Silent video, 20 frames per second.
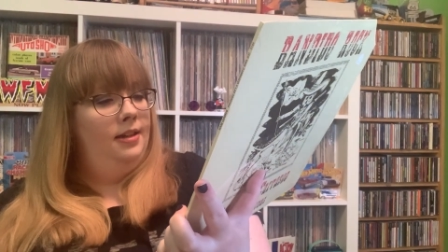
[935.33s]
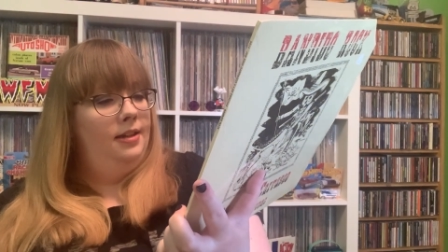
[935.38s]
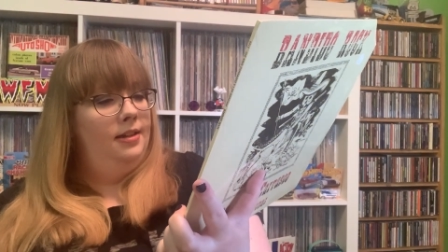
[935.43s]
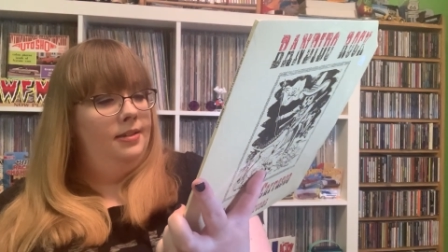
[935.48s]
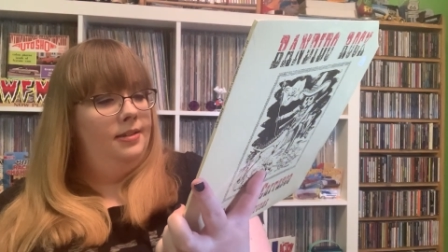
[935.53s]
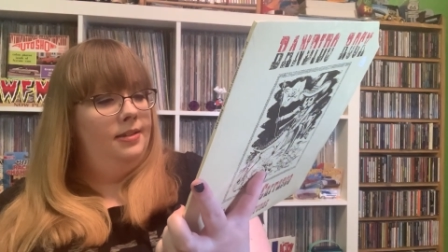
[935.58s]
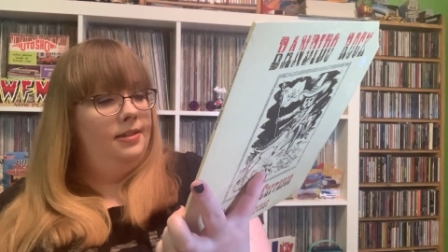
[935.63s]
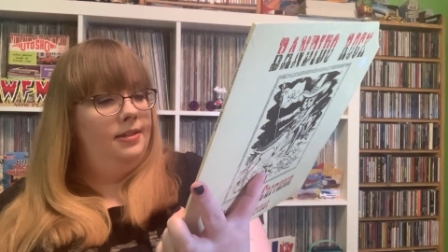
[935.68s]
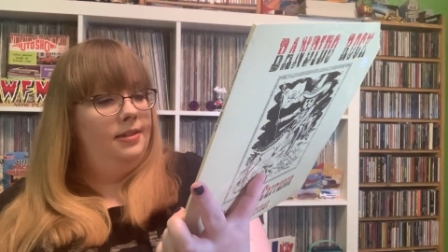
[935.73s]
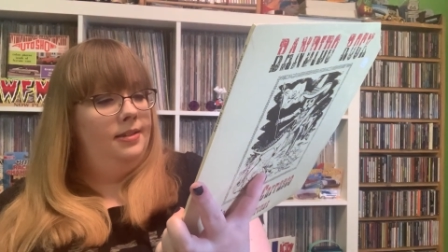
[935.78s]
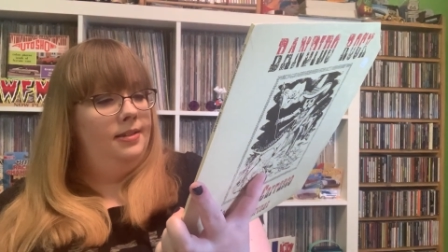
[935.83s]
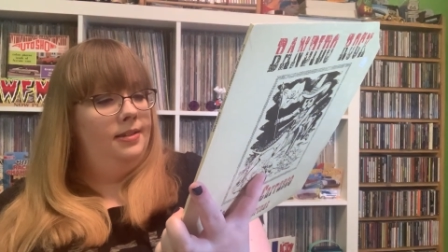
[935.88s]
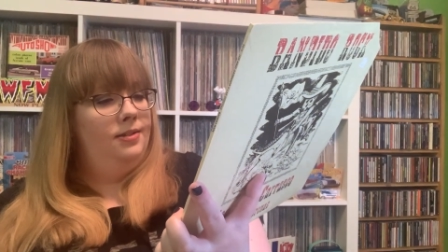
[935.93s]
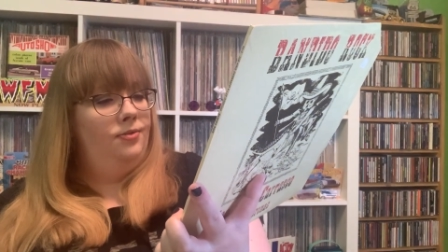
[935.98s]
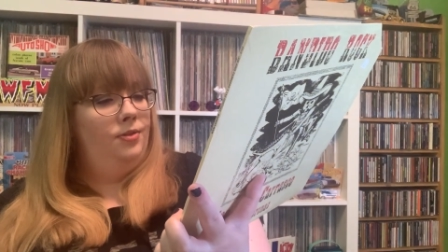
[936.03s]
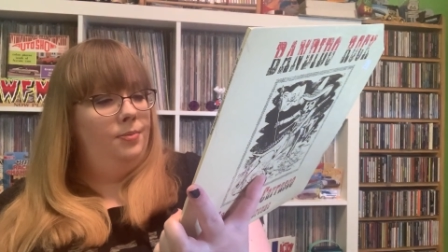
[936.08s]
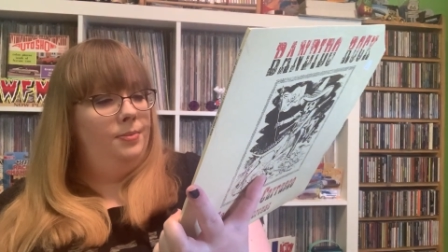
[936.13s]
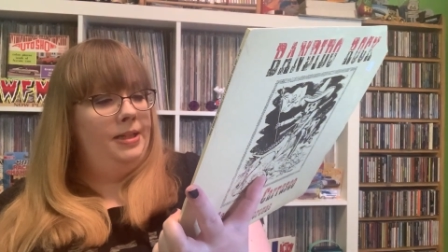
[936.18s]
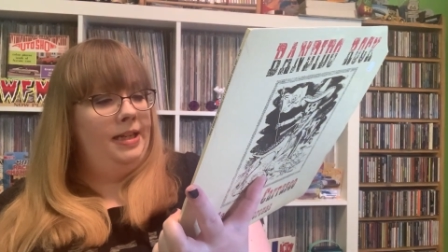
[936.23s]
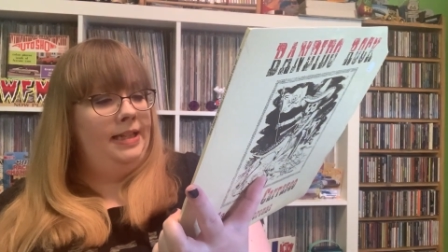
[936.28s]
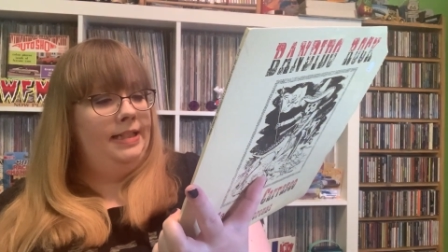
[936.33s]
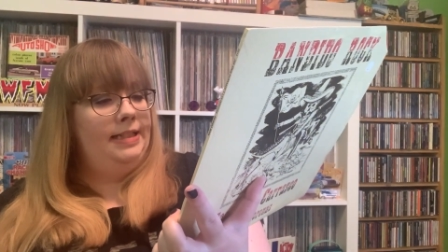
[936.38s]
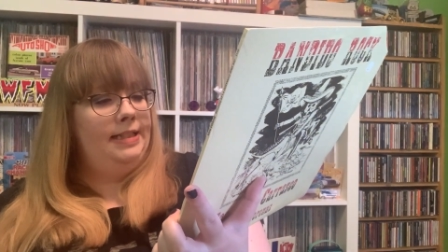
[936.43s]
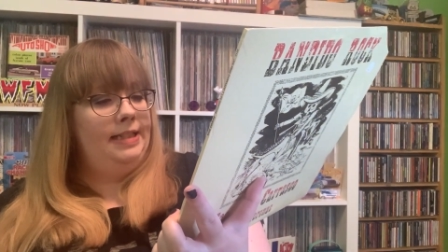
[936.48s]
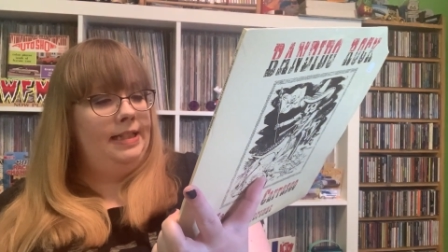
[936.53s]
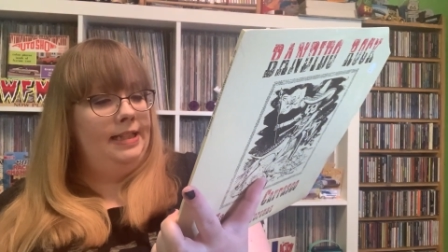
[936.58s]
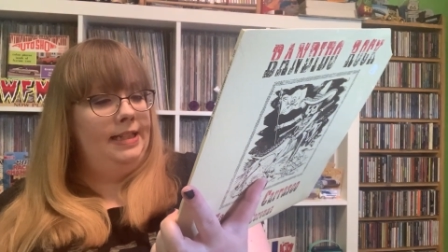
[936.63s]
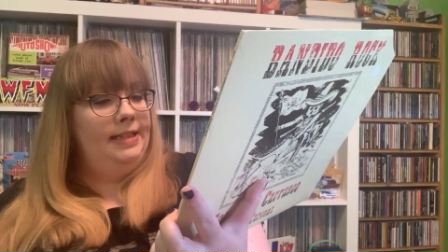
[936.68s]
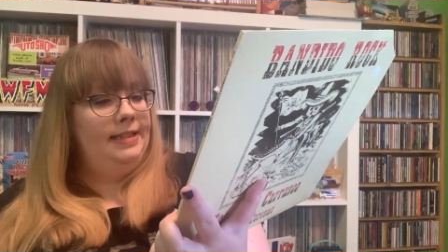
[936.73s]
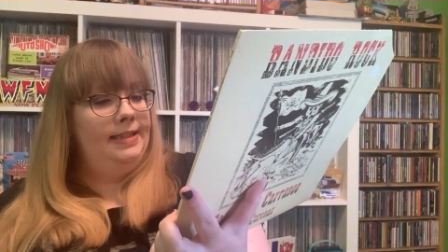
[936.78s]
This is from nineteen
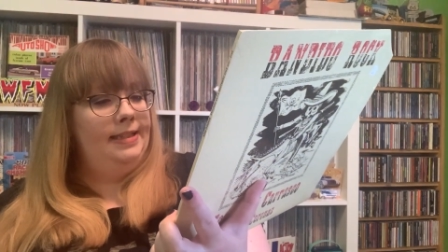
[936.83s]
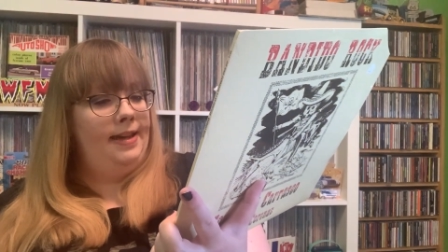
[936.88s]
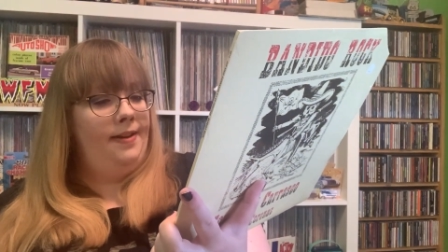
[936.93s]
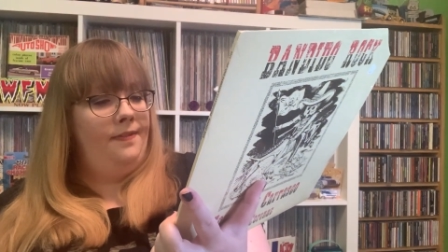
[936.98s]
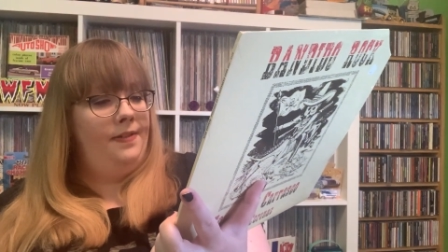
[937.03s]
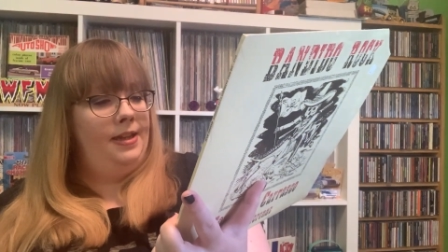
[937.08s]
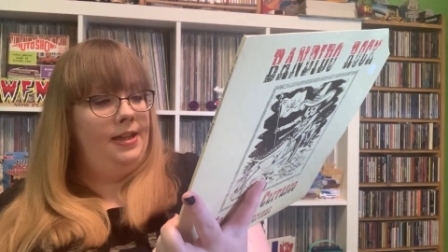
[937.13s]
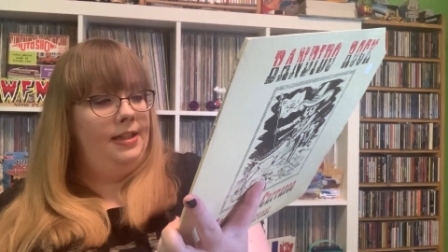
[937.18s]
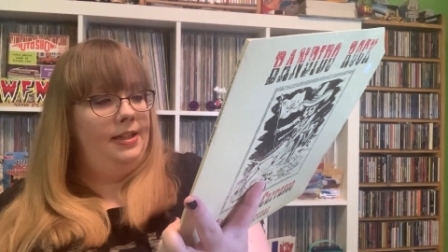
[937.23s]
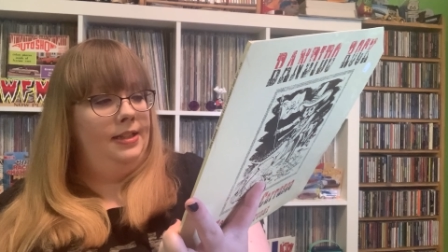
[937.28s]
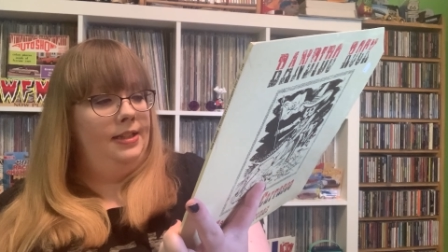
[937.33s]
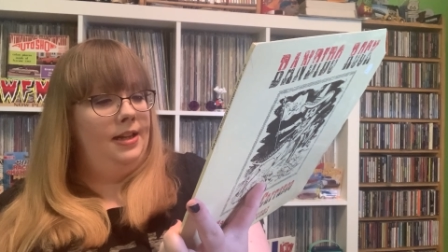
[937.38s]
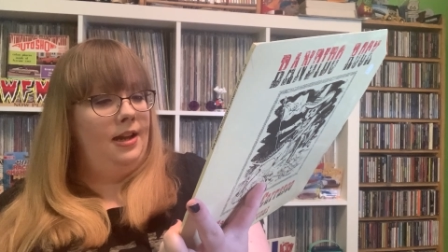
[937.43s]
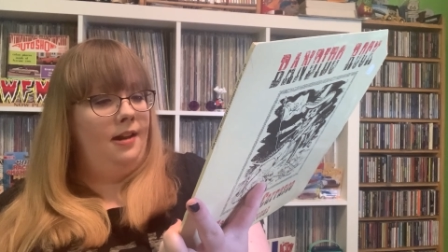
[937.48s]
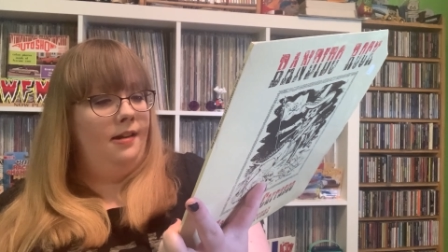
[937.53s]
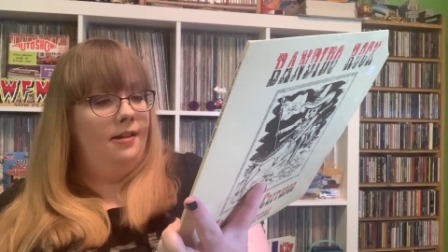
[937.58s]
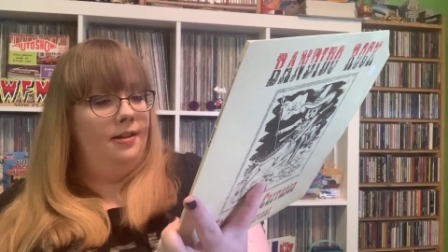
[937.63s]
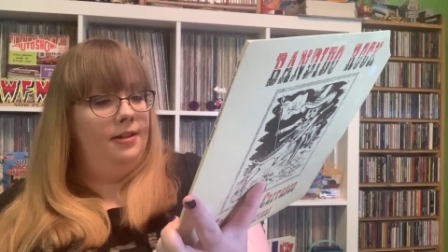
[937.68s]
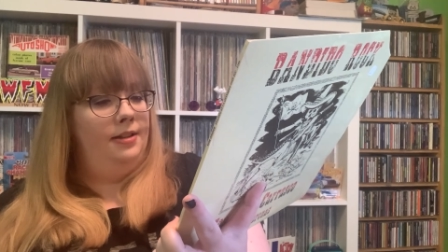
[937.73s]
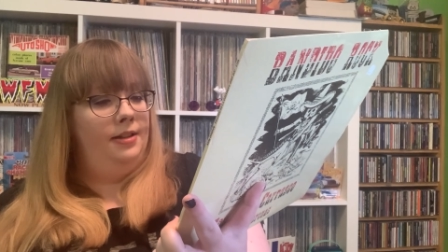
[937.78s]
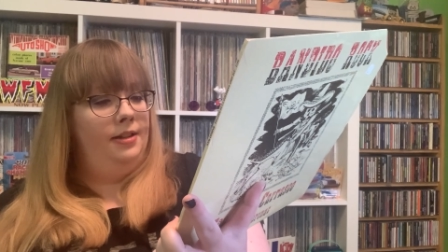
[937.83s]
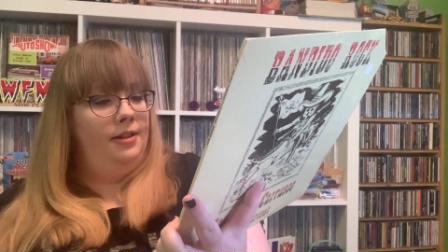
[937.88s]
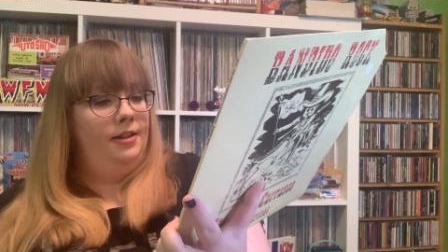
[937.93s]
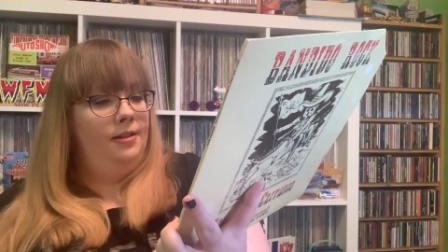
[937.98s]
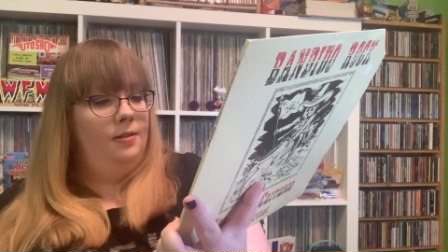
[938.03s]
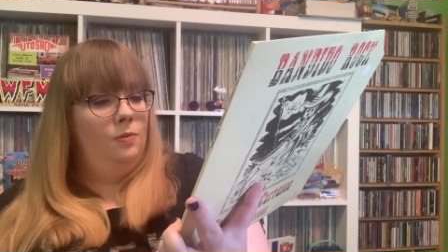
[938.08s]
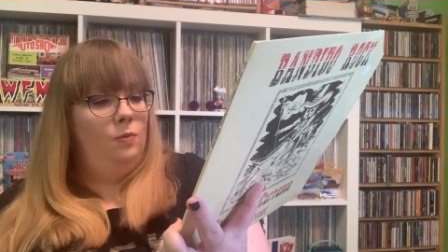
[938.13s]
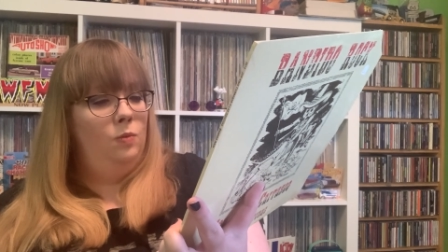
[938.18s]
eighty-seven on